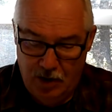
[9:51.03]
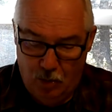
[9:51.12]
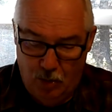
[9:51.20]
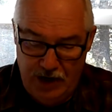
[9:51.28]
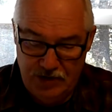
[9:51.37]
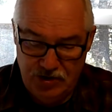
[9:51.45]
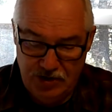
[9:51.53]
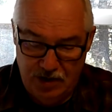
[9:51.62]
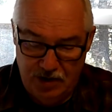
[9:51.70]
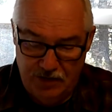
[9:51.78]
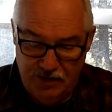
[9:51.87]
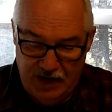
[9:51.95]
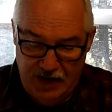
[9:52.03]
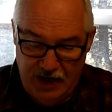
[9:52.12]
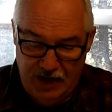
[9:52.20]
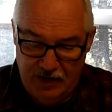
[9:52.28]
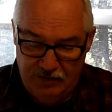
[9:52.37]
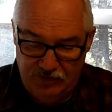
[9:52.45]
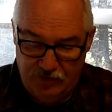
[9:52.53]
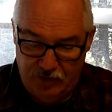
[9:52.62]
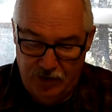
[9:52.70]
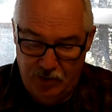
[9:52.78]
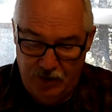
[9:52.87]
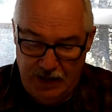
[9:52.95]
Which thing is
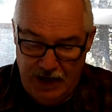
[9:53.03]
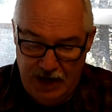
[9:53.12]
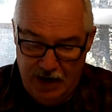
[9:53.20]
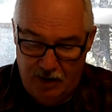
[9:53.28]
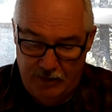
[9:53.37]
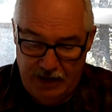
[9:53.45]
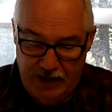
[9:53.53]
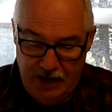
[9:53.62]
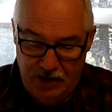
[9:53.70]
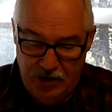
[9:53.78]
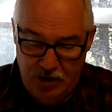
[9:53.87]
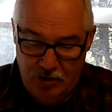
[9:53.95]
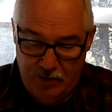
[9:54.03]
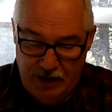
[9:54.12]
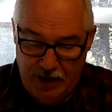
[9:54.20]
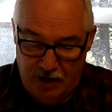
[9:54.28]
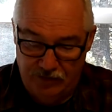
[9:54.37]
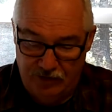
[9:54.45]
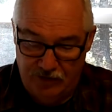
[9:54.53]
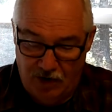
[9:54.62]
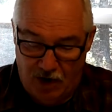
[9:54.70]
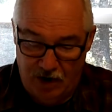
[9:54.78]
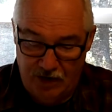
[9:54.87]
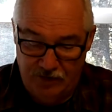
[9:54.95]
true in him and in you because the
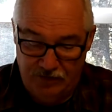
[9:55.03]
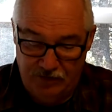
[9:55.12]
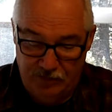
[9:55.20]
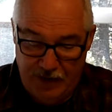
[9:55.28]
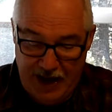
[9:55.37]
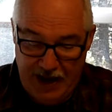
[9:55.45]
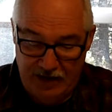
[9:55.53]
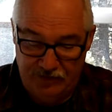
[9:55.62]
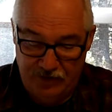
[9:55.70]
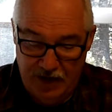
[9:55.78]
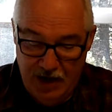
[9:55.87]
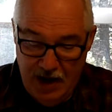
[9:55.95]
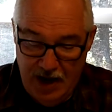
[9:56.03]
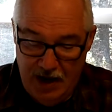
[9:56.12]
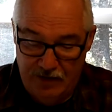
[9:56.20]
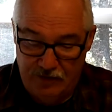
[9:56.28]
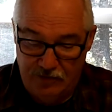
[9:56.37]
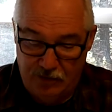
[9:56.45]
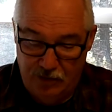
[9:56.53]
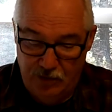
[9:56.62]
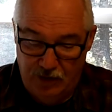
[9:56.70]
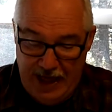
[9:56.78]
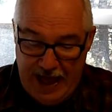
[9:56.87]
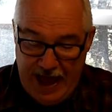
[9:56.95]
darkness is past and the
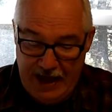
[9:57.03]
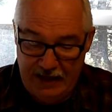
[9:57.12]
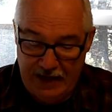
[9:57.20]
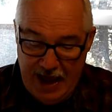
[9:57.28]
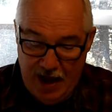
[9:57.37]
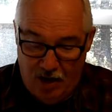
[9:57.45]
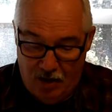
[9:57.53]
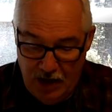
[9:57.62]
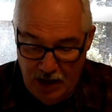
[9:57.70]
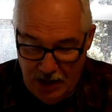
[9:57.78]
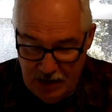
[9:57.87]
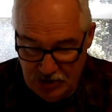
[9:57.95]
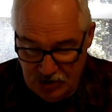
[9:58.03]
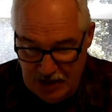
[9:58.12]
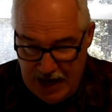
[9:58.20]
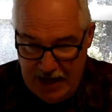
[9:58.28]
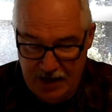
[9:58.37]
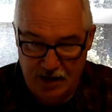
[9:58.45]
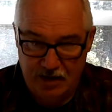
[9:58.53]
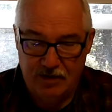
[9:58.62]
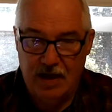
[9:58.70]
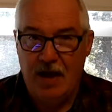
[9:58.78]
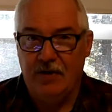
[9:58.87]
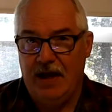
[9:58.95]
true light now shineth.
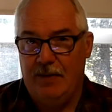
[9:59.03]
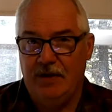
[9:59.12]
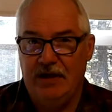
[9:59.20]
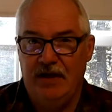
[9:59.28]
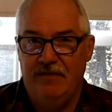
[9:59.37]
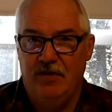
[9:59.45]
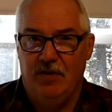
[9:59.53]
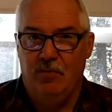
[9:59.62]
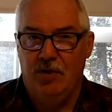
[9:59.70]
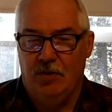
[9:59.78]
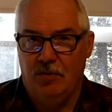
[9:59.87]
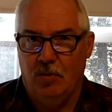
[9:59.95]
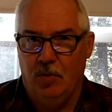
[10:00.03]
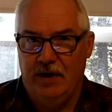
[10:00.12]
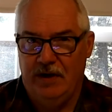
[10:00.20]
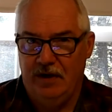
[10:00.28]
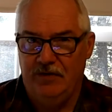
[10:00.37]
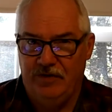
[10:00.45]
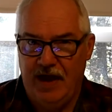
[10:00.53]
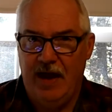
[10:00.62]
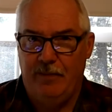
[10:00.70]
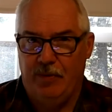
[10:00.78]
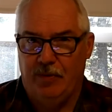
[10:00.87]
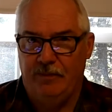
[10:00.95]
Okay, I'm going to give you a real quick
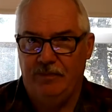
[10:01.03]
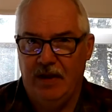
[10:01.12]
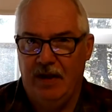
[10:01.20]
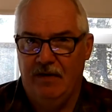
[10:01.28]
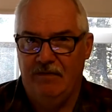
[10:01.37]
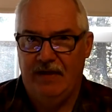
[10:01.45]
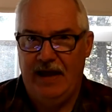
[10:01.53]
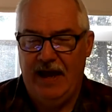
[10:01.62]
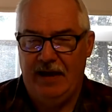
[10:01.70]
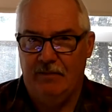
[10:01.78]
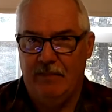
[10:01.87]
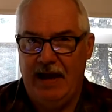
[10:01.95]
example of that.